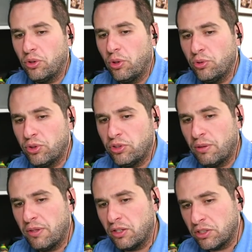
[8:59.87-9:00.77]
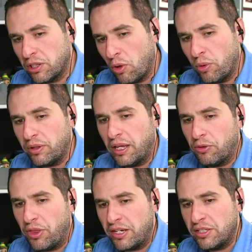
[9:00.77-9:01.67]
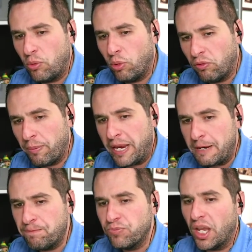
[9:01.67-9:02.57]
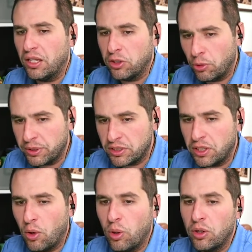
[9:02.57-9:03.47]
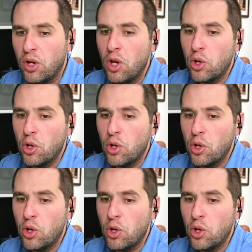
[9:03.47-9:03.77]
So those are some of the things that will remain a little bit slower.